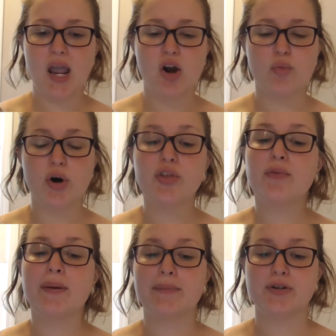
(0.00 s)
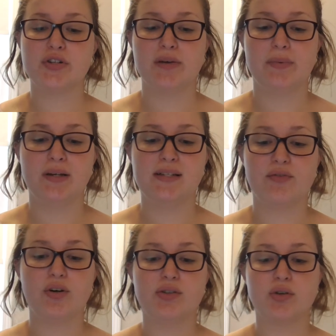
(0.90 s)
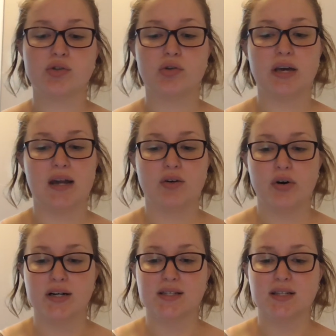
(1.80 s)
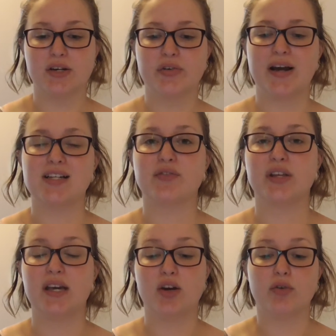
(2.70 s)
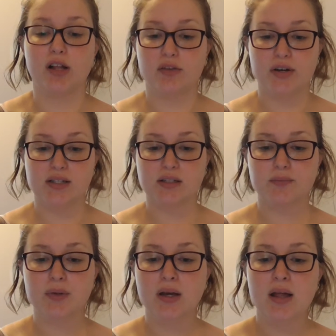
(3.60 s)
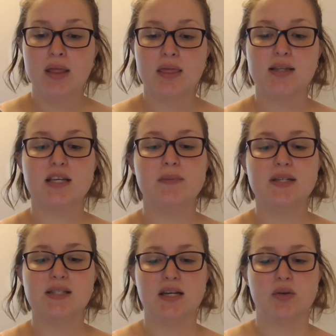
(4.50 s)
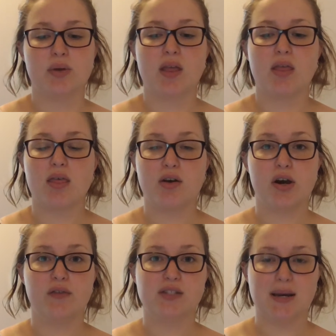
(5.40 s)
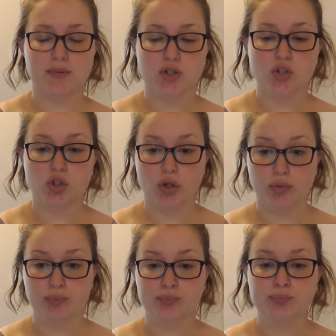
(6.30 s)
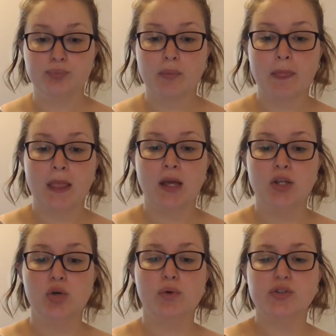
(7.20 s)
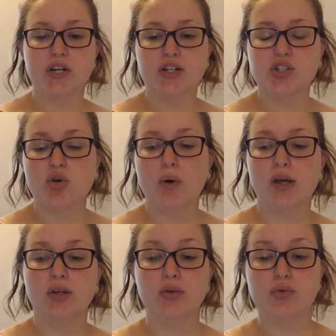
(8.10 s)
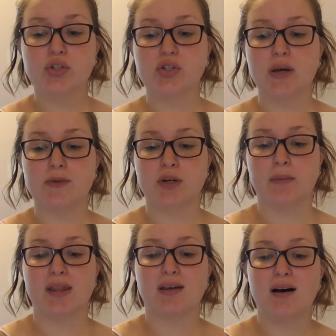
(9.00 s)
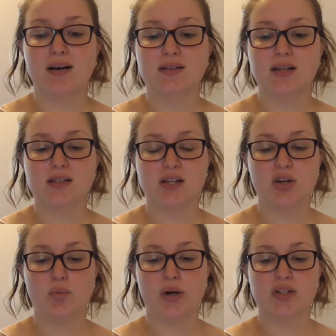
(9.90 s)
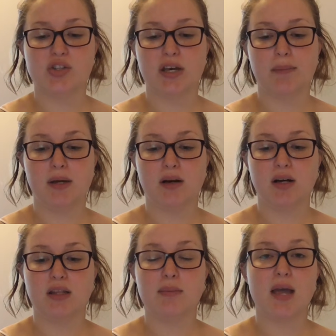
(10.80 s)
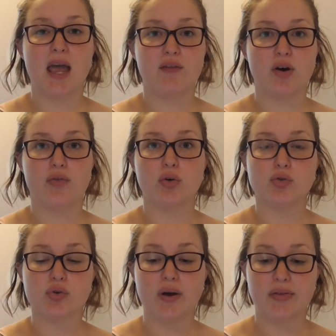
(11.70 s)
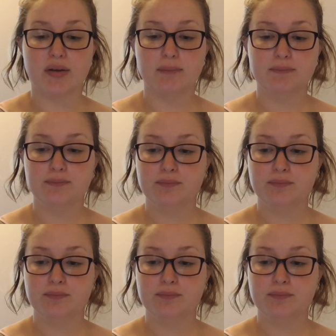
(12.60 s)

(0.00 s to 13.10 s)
and where their membership in different social categories is interactively irrelevant. This can be seen within the theory of deception too. You will change the way you use deception by the context in which they appear and the behavior of those around them.